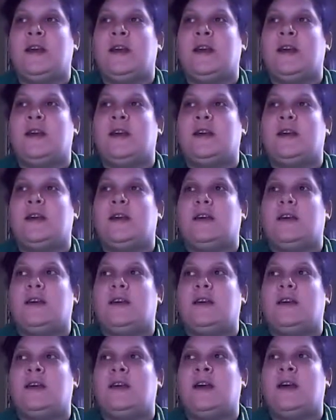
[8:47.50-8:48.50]
uh, if
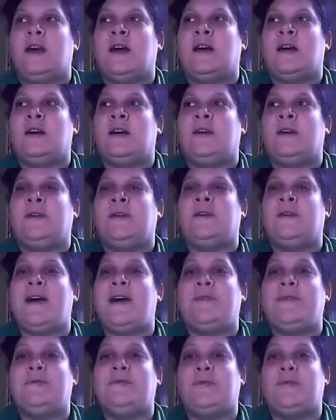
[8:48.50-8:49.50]
I've received any
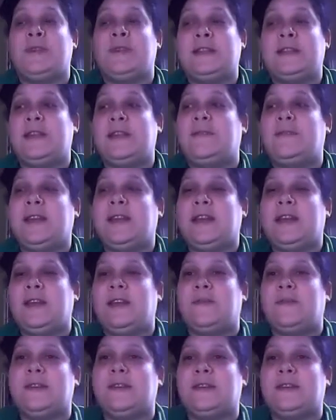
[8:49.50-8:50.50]
of the stuff in
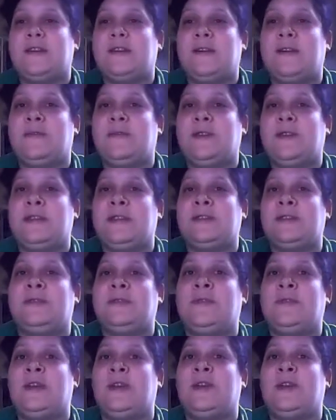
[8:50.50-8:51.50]
this video from
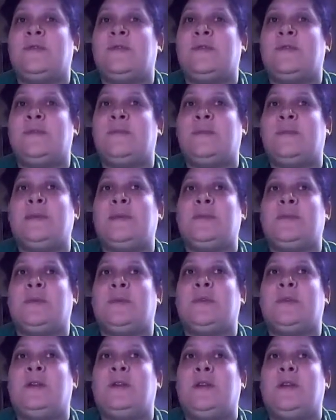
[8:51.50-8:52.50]
people,
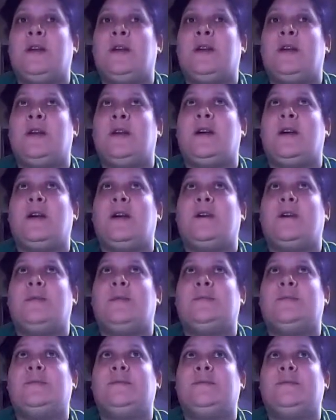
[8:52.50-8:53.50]
um, don't
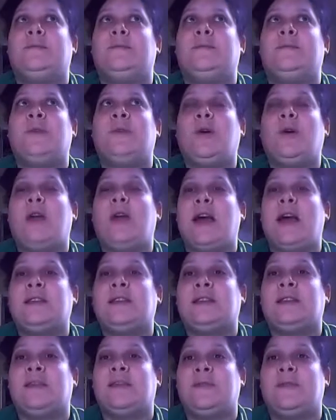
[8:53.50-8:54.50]
ask if it's for sale
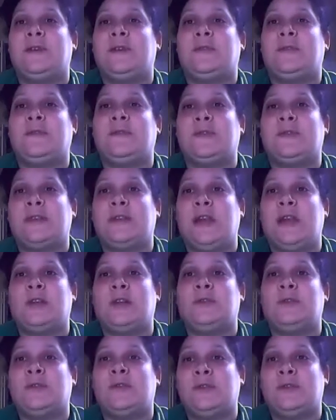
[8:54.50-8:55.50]
or for trade.
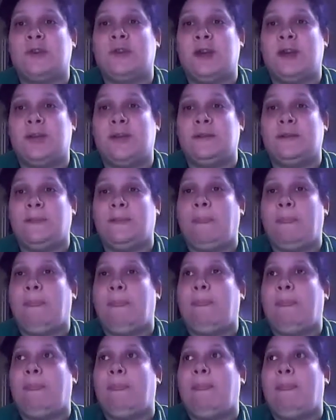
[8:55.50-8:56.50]
Um, the
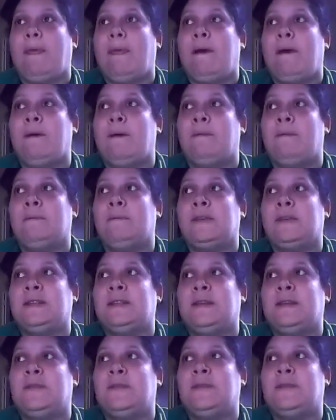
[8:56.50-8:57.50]
stuff that I've
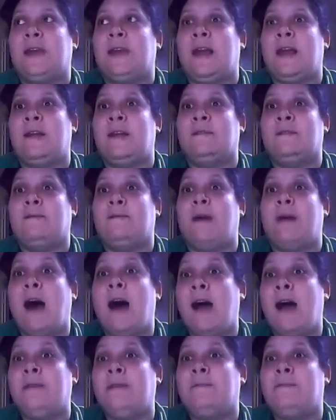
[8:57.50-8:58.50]
I've bought
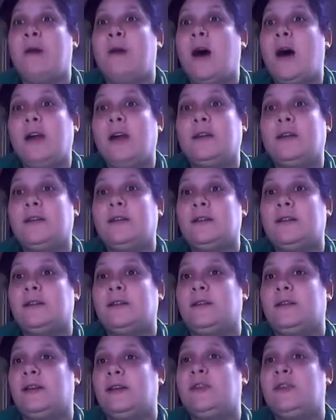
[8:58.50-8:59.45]
in general,